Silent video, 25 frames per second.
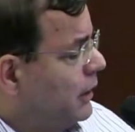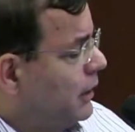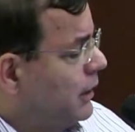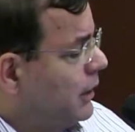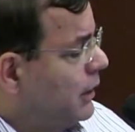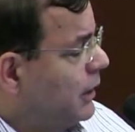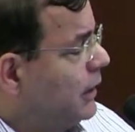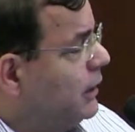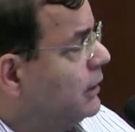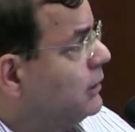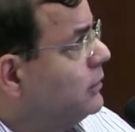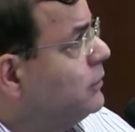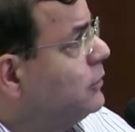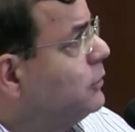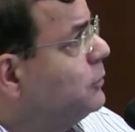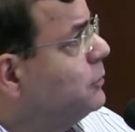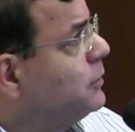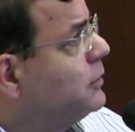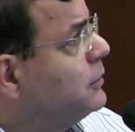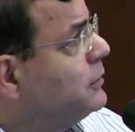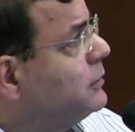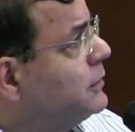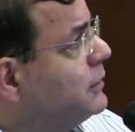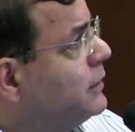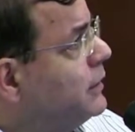And you
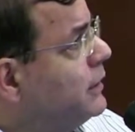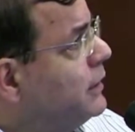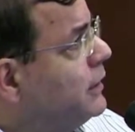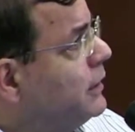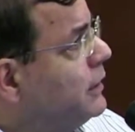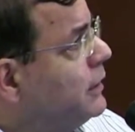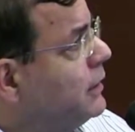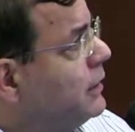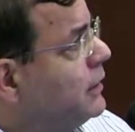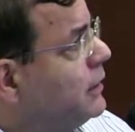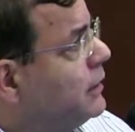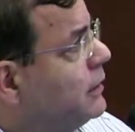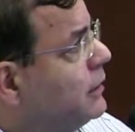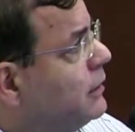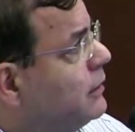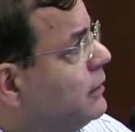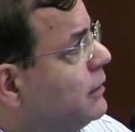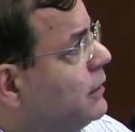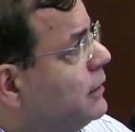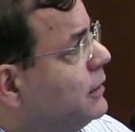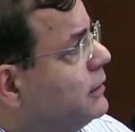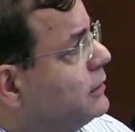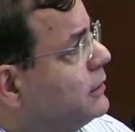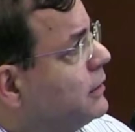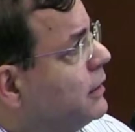will see here,
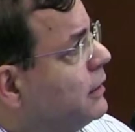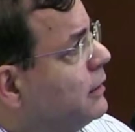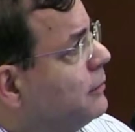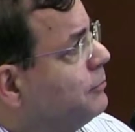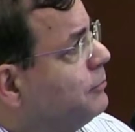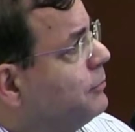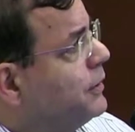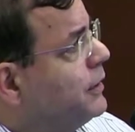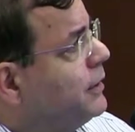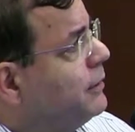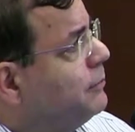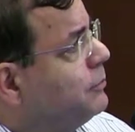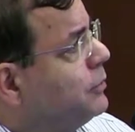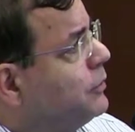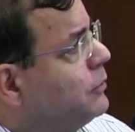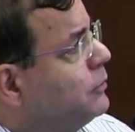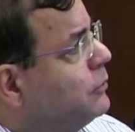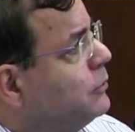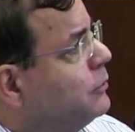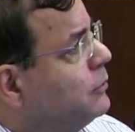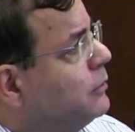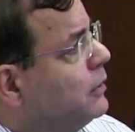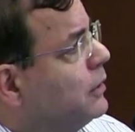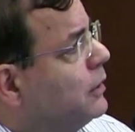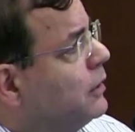these are people
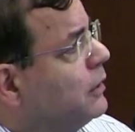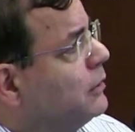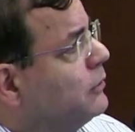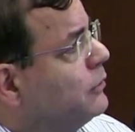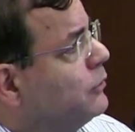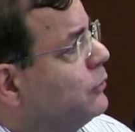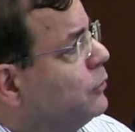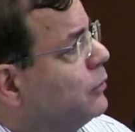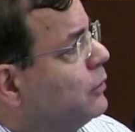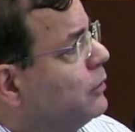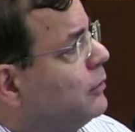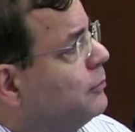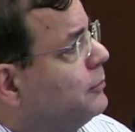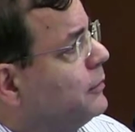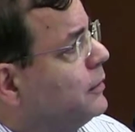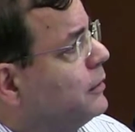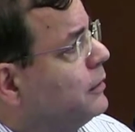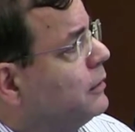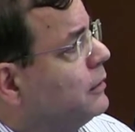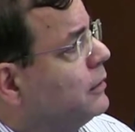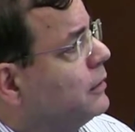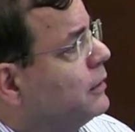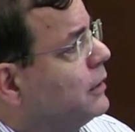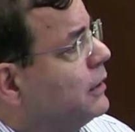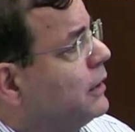who are
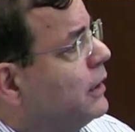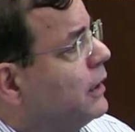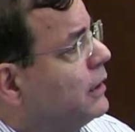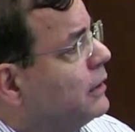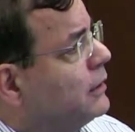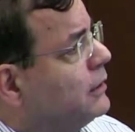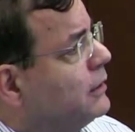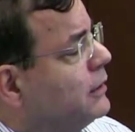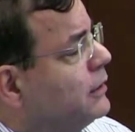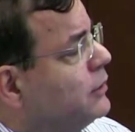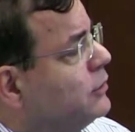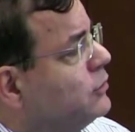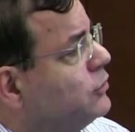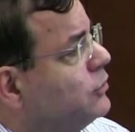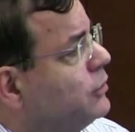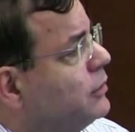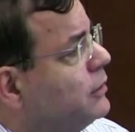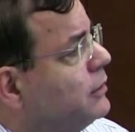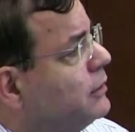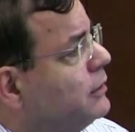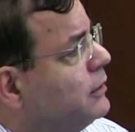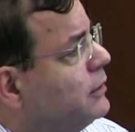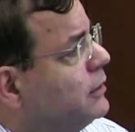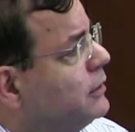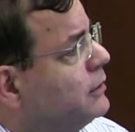normal
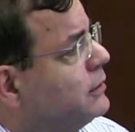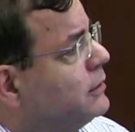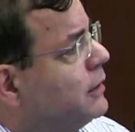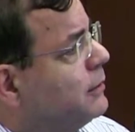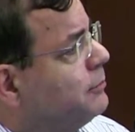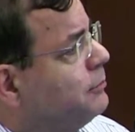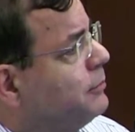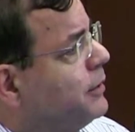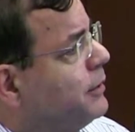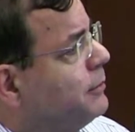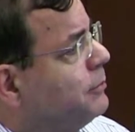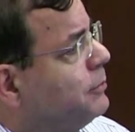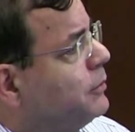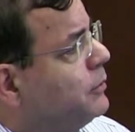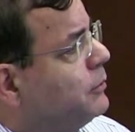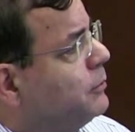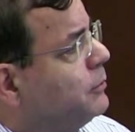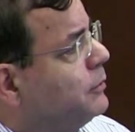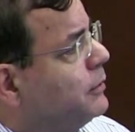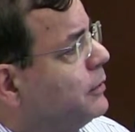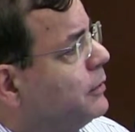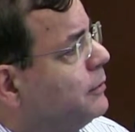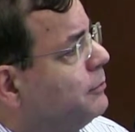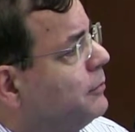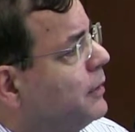cognition, these are people
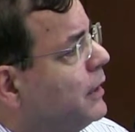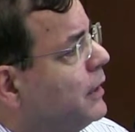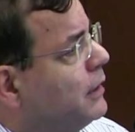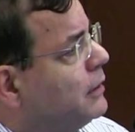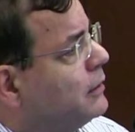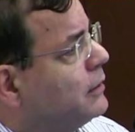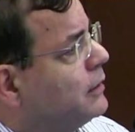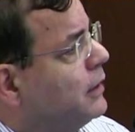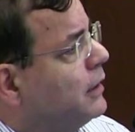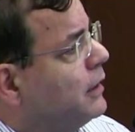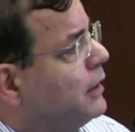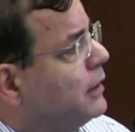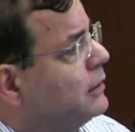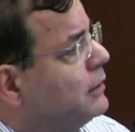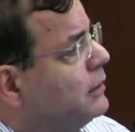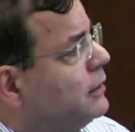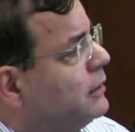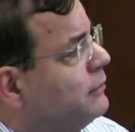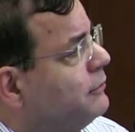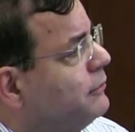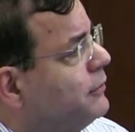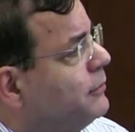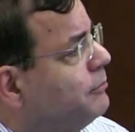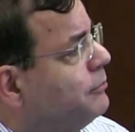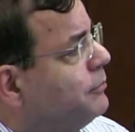with mild
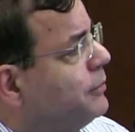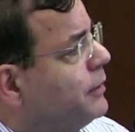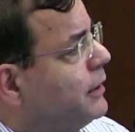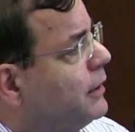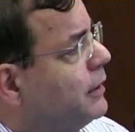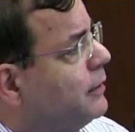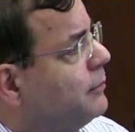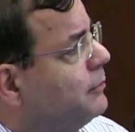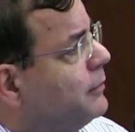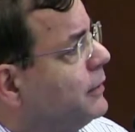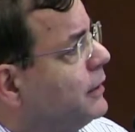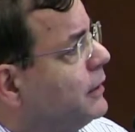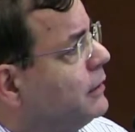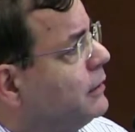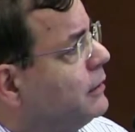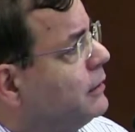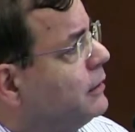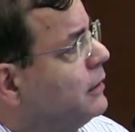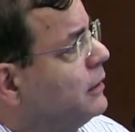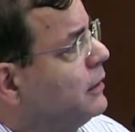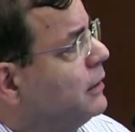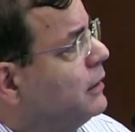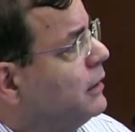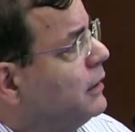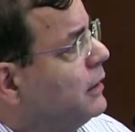cognitive impairment,
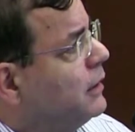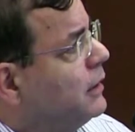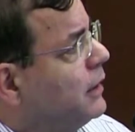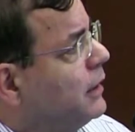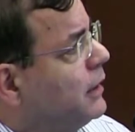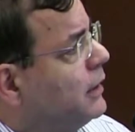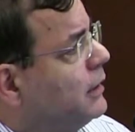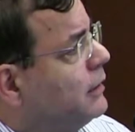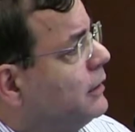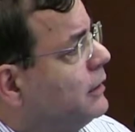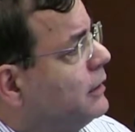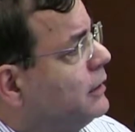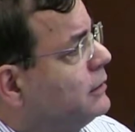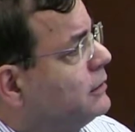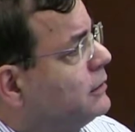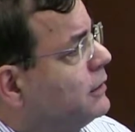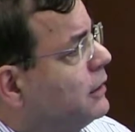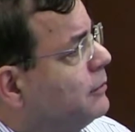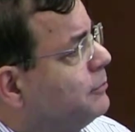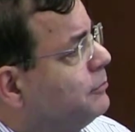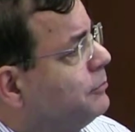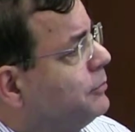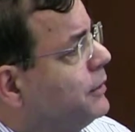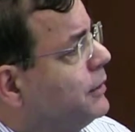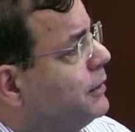and these
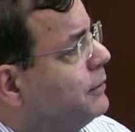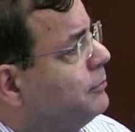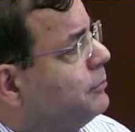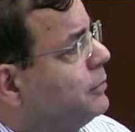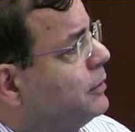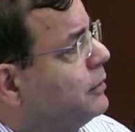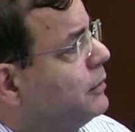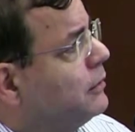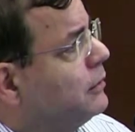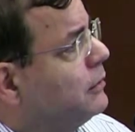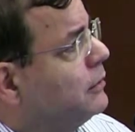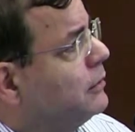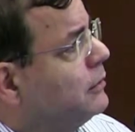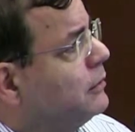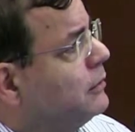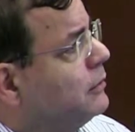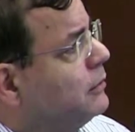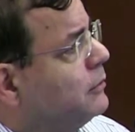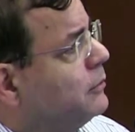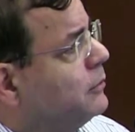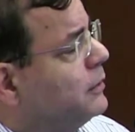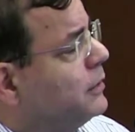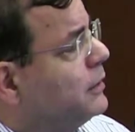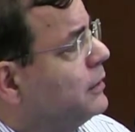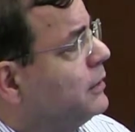are people
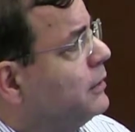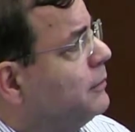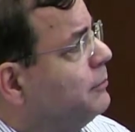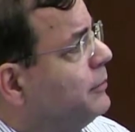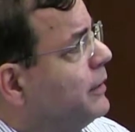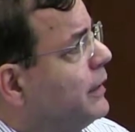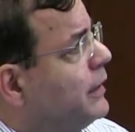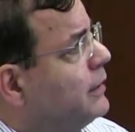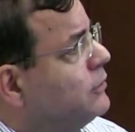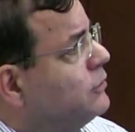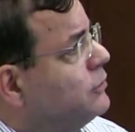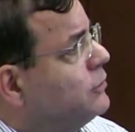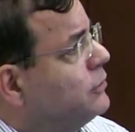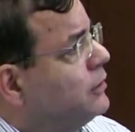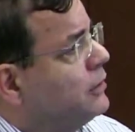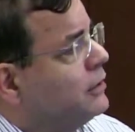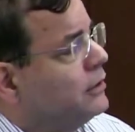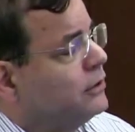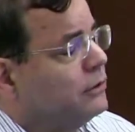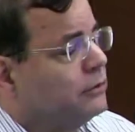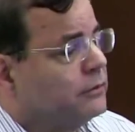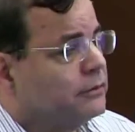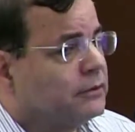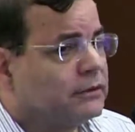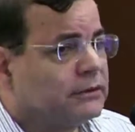with dementia.
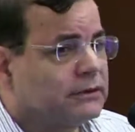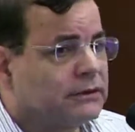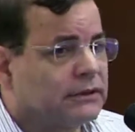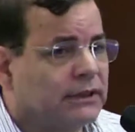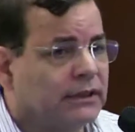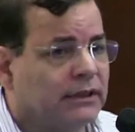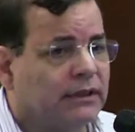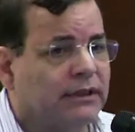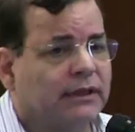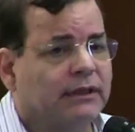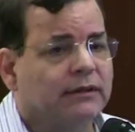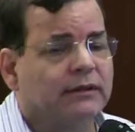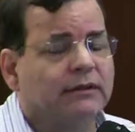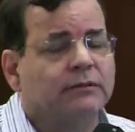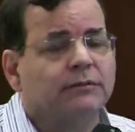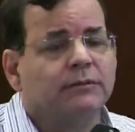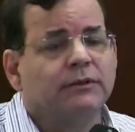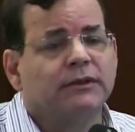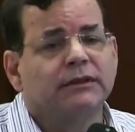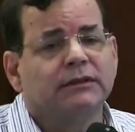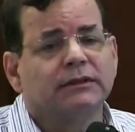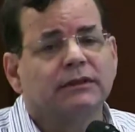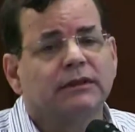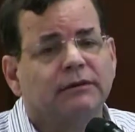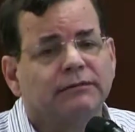You will see that the
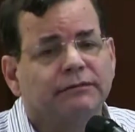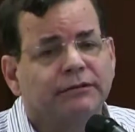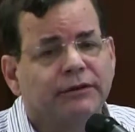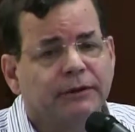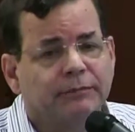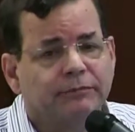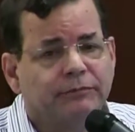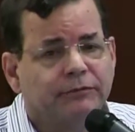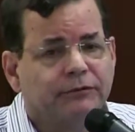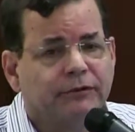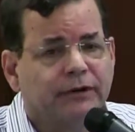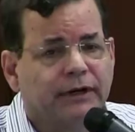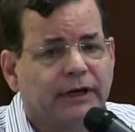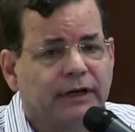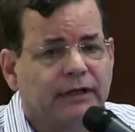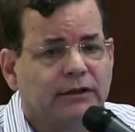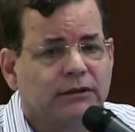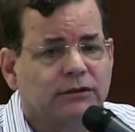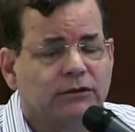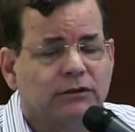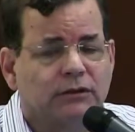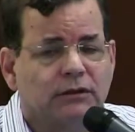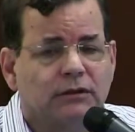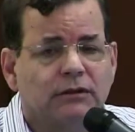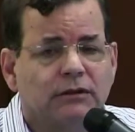risk of hip
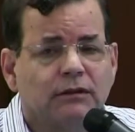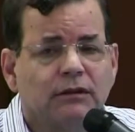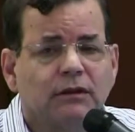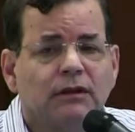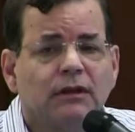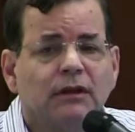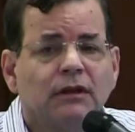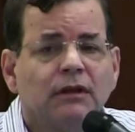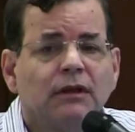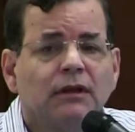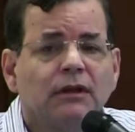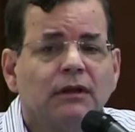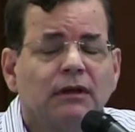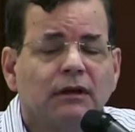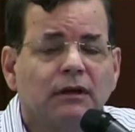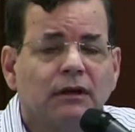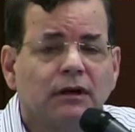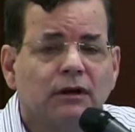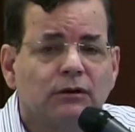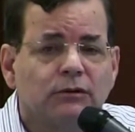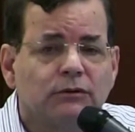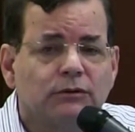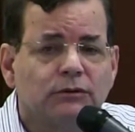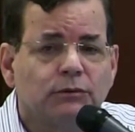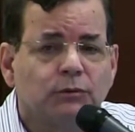fracture
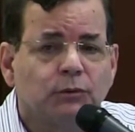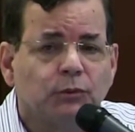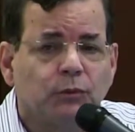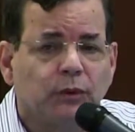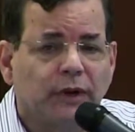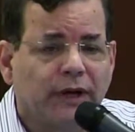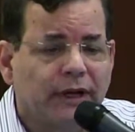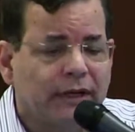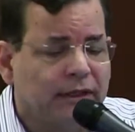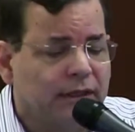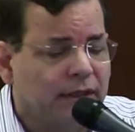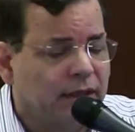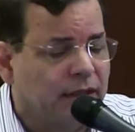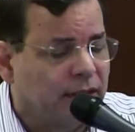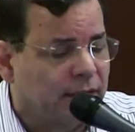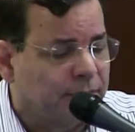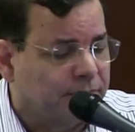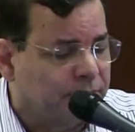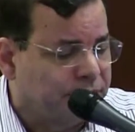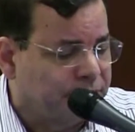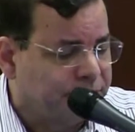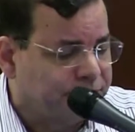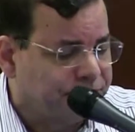goes way up.